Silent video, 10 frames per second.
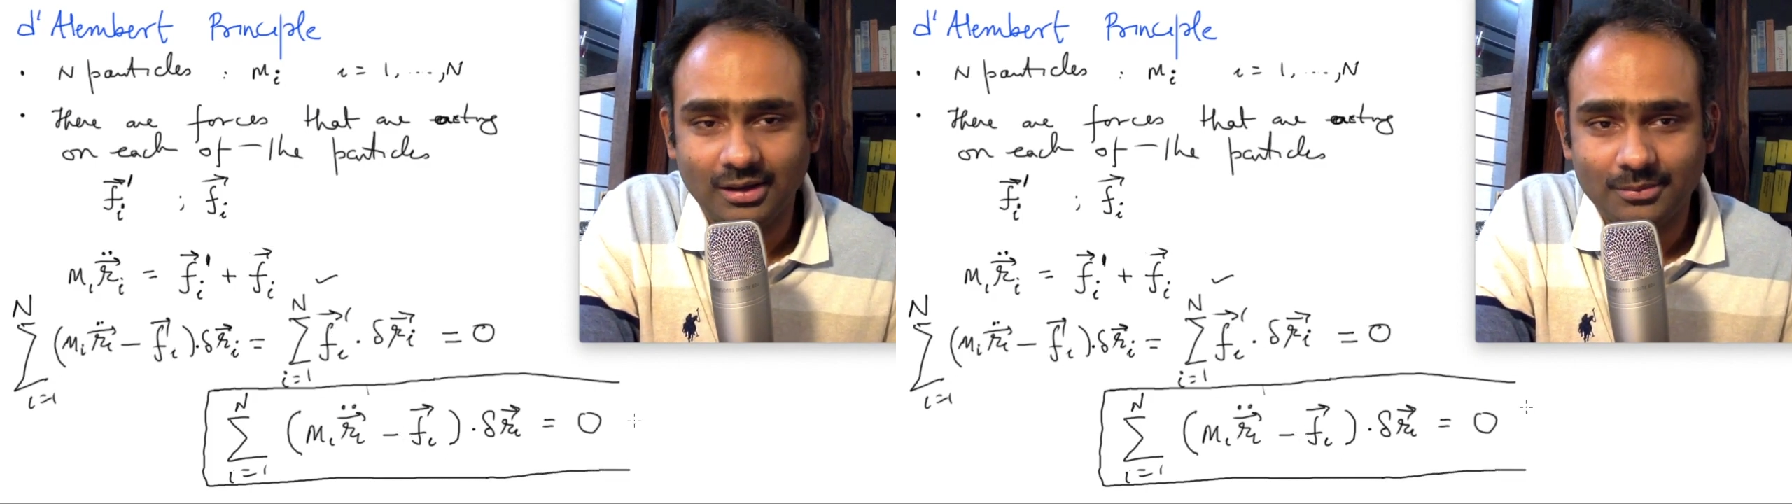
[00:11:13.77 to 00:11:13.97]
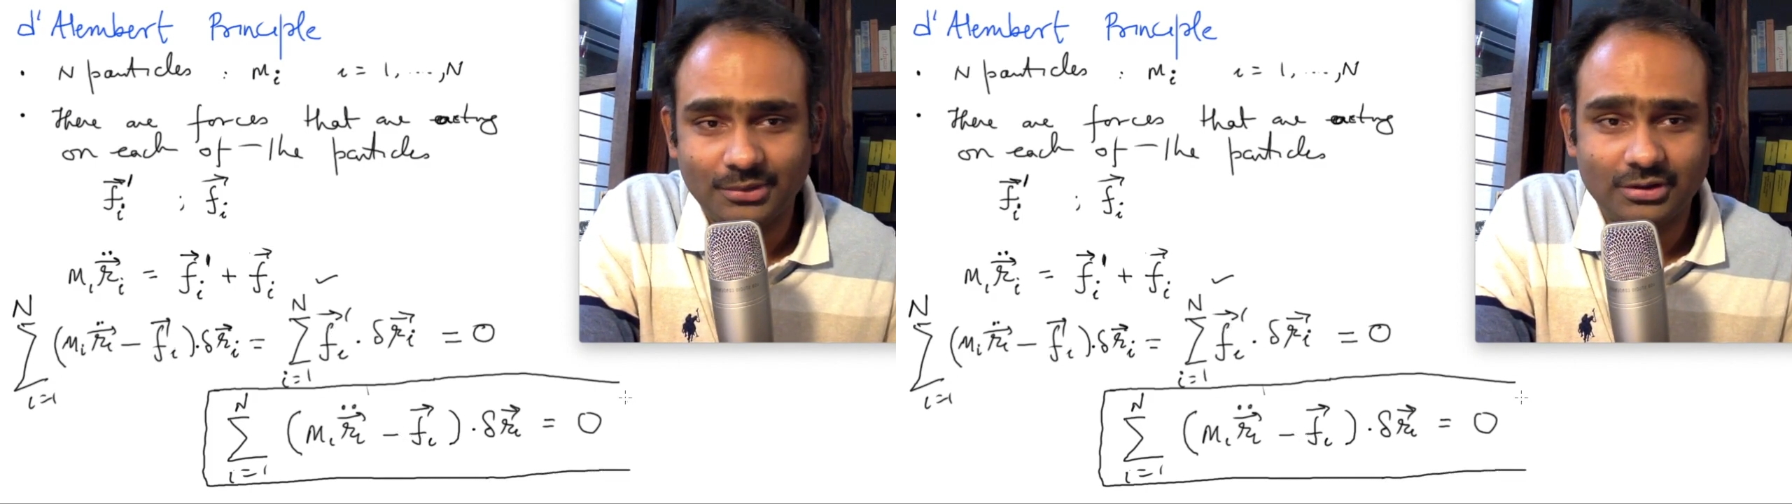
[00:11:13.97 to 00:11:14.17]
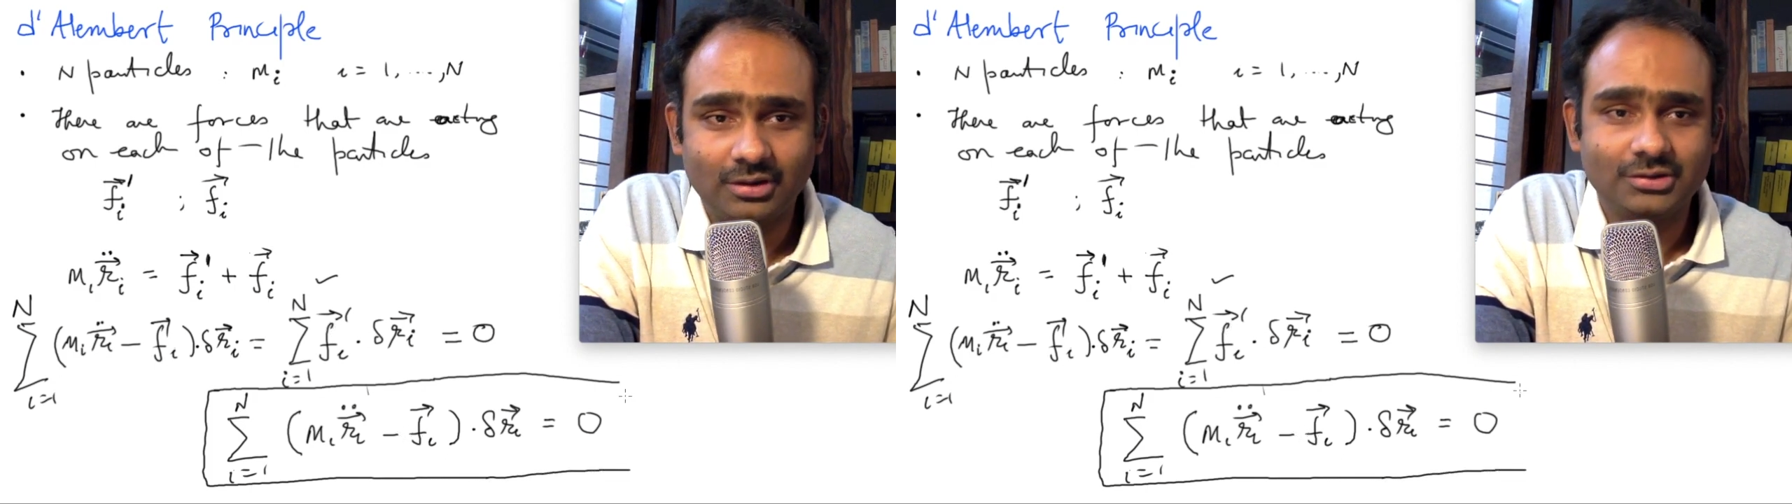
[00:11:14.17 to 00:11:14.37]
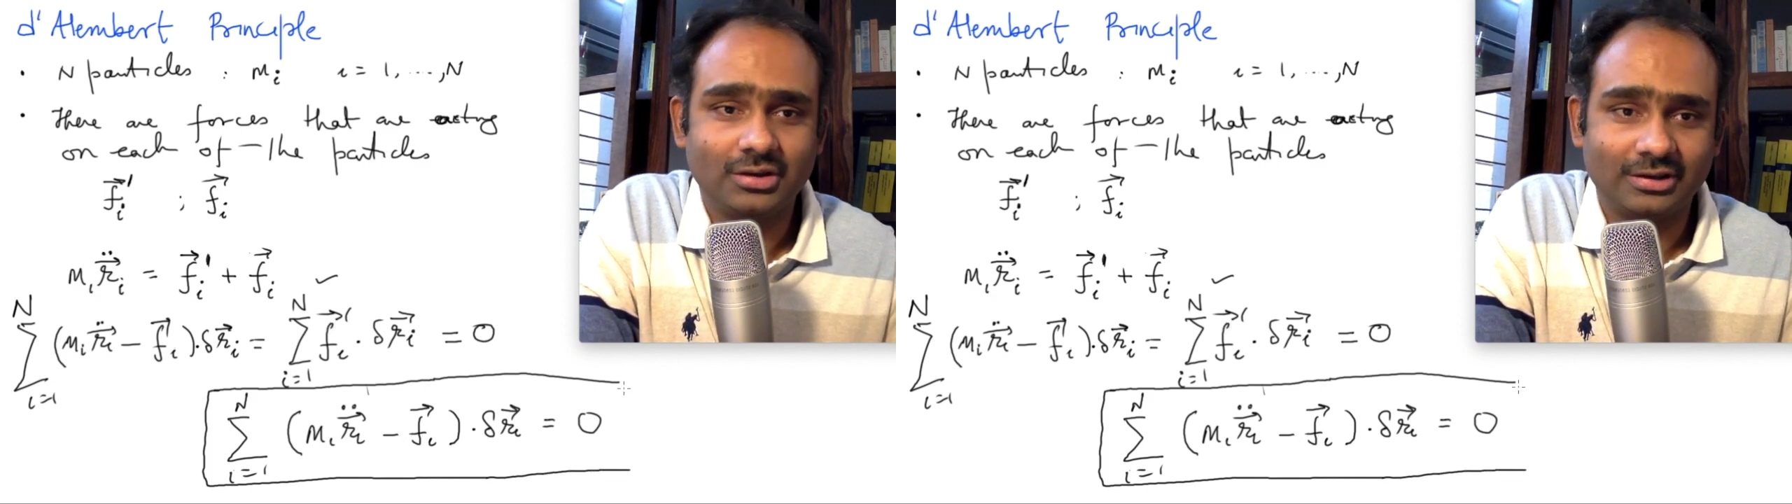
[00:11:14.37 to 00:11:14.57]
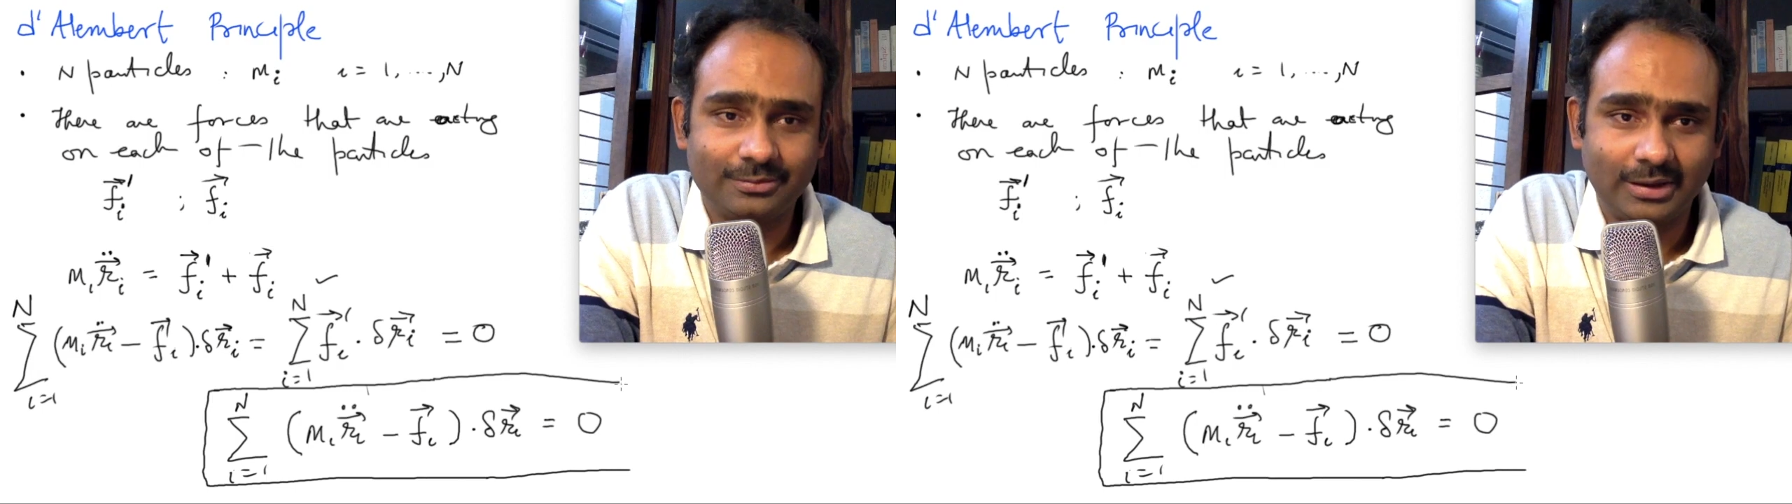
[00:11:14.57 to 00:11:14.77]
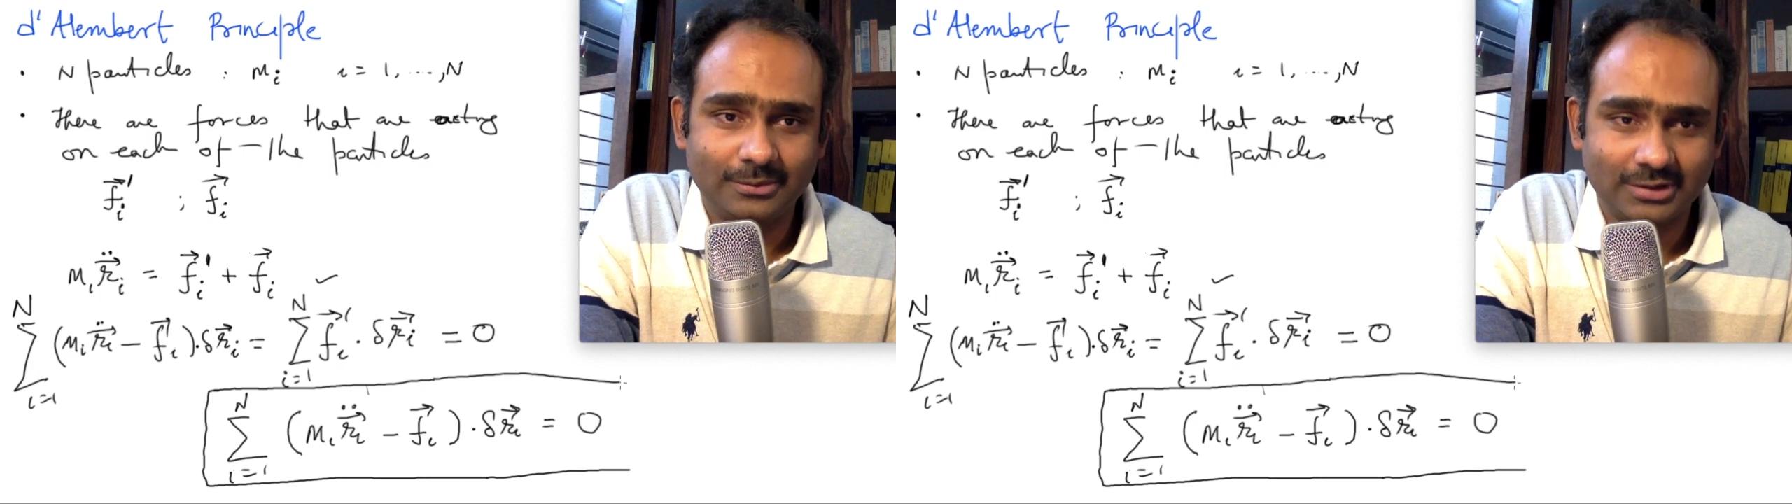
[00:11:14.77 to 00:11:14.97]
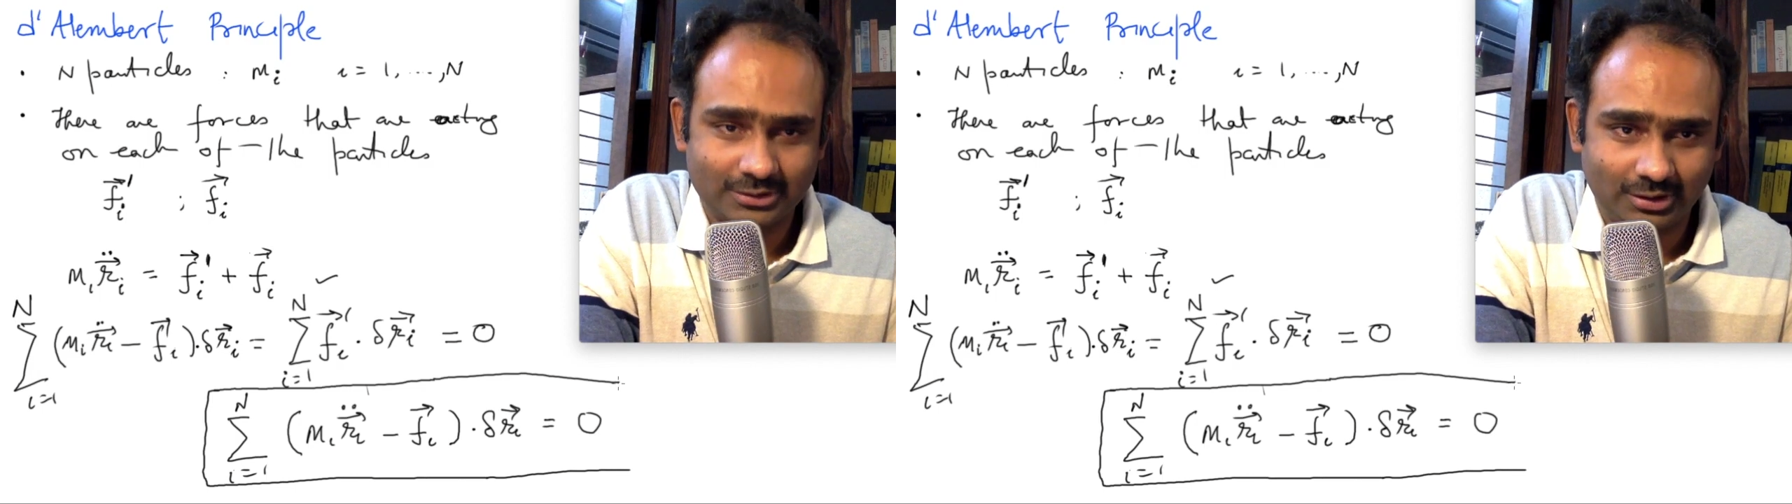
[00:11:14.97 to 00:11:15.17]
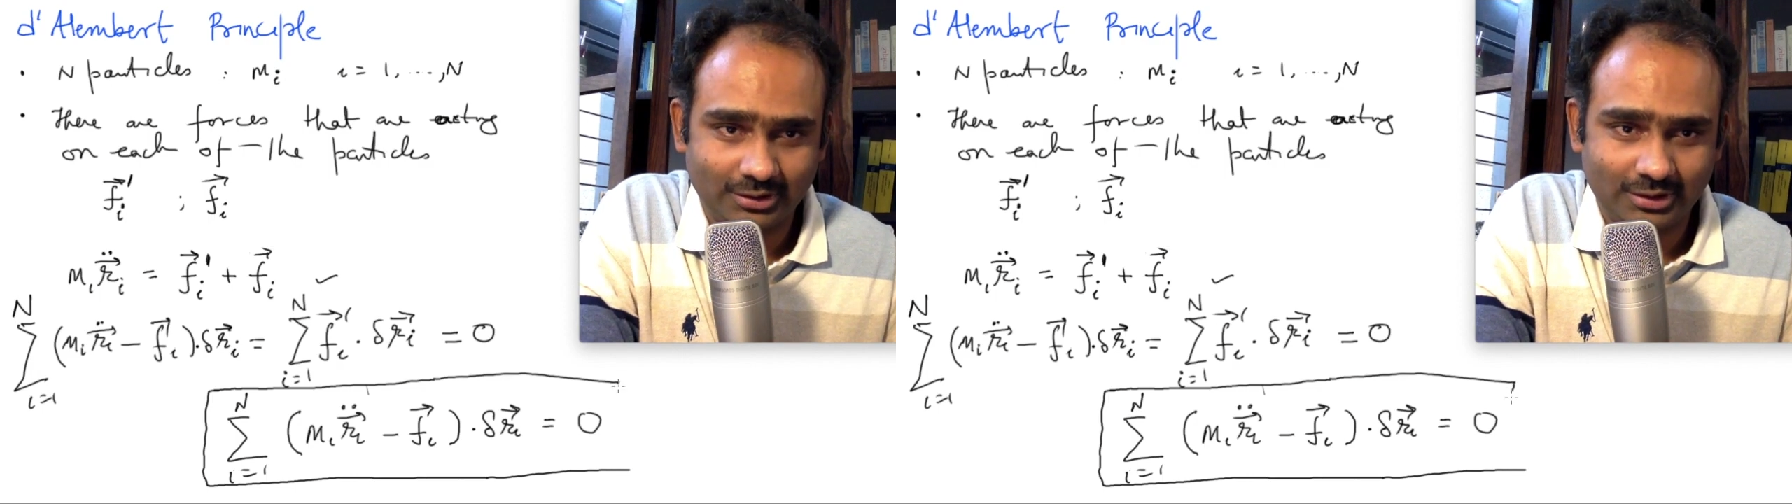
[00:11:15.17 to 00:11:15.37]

because your f primes are gone